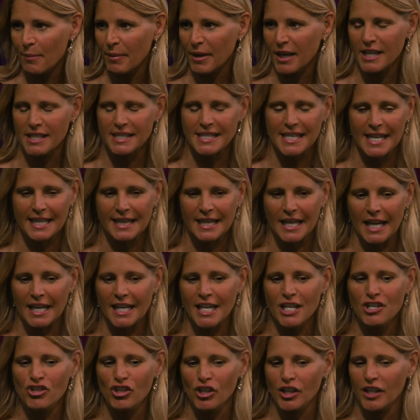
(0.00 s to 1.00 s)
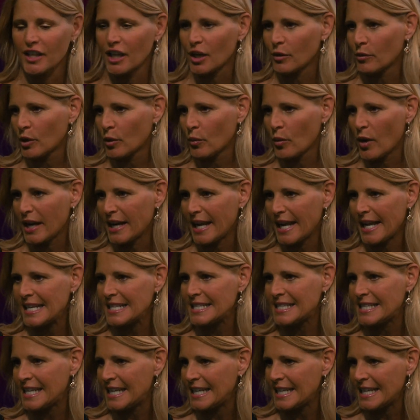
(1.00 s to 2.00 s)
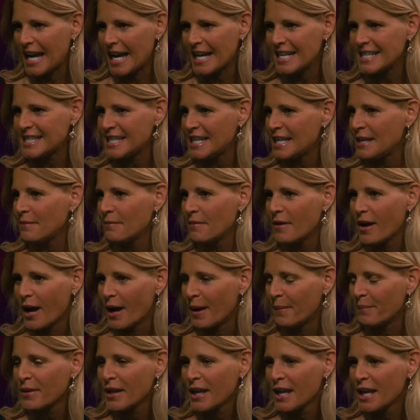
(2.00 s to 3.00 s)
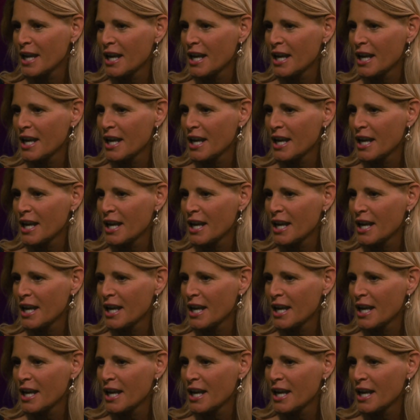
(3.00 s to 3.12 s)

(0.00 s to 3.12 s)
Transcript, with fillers: Because it, initially there were, what, 18, 19 um,